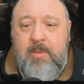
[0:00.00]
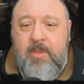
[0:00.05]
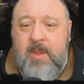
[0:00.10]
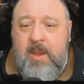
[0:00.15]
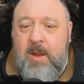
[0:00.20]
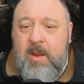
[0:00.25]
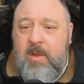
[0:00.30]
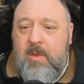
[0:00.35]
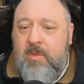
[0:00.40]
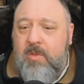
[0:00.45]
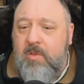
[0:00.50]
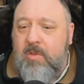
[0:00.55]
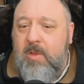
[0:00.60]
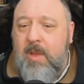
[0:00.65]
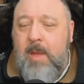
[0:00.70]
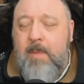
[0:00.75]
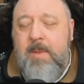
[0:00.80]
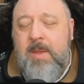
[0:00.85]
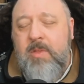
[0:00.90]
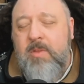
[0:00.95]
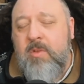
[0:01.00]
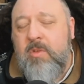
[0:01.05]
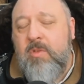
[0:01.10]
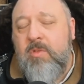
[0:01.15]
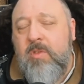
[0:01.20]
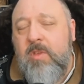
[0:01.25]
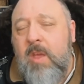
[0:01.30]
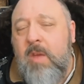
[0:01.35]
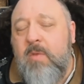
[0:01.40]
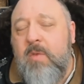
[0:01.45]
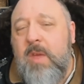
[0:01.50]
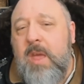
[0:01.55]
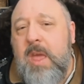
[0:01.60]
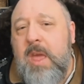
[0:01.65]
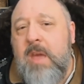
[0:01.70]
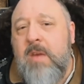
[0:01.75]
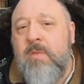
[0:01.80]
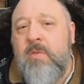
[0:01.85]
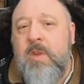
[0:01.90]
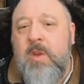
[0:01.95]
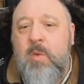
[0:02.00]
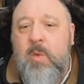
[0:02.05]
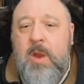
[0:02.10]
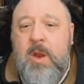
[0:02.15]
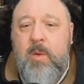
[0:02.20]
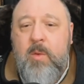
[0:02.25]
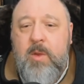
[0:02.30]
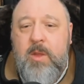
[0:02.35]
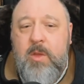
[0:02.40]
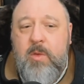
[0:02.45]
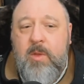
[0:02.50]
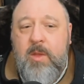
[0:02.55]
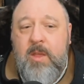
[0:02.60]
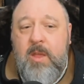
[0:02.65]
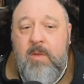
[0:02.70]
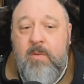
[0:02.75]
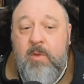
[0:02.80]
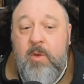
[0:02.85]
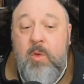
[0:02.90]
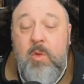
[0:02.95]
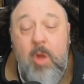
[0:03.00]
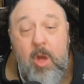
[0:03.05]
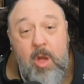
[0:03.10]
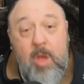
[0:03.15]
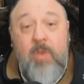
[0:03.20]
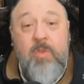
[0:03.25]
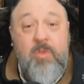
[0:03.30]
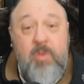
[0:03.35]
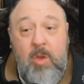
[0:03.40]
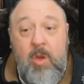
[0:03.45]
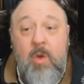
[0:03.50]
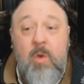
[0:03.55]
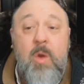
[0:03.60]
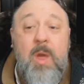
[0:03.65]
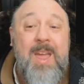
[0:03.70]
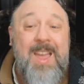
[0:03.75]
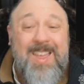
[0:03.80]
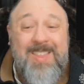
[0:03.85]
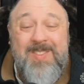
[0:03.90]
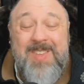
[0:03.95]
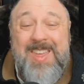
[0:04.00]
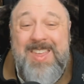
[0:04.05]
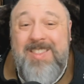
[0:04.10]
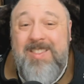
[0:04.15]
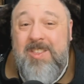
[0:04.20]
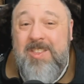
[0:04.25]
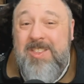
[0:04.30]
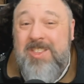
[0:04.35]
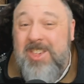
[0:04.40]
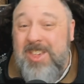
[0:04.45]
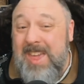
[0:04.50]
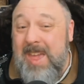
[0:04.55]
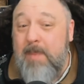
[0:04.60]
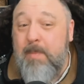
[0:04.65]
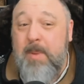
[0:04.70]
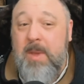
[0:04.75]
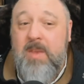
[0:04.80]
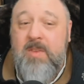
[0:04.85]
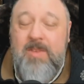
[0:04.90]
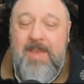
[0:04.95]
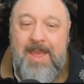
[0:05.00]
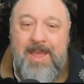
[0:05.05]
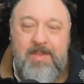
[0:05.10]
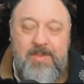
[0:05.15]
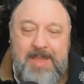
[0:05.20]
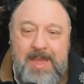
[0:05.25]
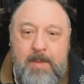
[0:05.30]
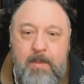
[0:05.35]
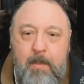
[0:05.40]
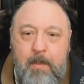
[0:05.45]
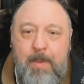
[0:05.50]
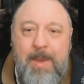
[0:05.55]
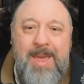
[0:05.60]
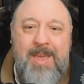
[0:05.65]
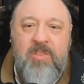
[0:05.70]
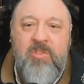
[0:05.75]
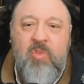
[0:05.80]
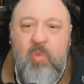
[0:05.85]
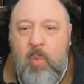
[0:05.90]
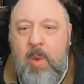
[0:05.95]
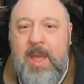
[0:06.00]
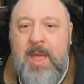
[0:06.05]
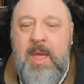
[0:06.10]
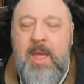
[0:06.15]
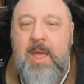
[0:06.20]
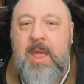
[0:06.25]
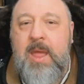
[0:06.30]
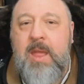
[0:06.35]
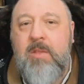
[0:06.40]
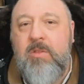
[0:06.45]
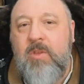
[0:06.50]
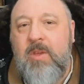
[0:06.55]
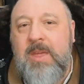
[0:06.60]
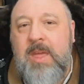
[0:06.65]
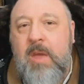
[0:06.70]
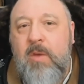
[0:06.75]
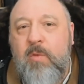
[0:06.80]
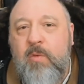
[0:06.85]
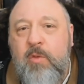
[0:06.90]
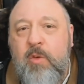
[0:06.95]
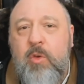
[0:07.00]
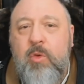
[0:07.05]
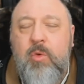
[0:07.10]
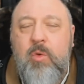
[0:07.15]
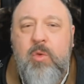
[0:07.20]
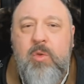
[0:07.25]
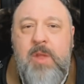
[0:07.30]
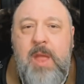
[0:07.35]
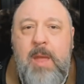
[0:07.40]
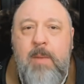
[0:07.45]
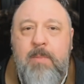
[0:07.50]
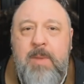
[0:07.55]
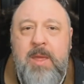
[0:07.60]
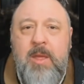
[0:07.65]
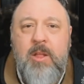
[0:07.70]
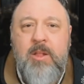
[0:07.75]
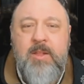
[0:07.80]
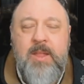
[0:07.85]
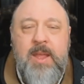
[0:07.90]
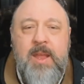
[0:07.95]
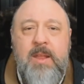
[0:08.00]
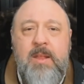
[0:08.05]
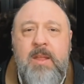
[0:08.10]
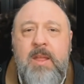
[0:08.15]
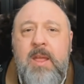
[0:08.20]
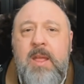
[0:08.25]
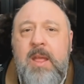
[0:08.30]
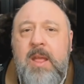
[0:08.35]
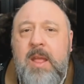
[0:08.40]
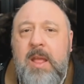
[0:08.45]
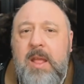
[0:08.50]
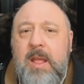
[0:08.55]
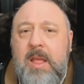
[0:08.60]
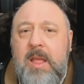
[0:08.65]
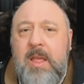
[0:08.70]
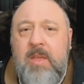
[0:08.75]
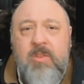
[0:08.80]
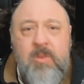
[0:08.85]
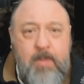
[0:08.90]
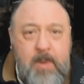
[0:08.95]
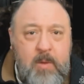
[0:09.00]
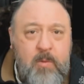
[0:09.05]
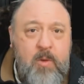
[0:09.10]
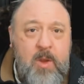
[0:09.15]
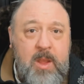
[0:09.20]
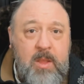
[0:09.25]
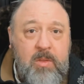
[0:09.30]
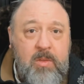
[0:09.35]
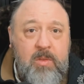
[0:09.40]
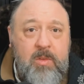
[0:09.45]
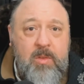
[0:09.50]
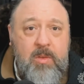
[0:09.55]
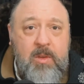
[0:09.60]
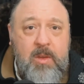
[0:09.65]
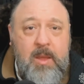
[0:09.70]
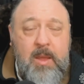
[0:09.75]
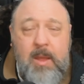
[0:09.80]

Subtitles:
There's stuff everywhere where you can get food. Also, the cheapest and the best way to get food at Bicolline is to make friends.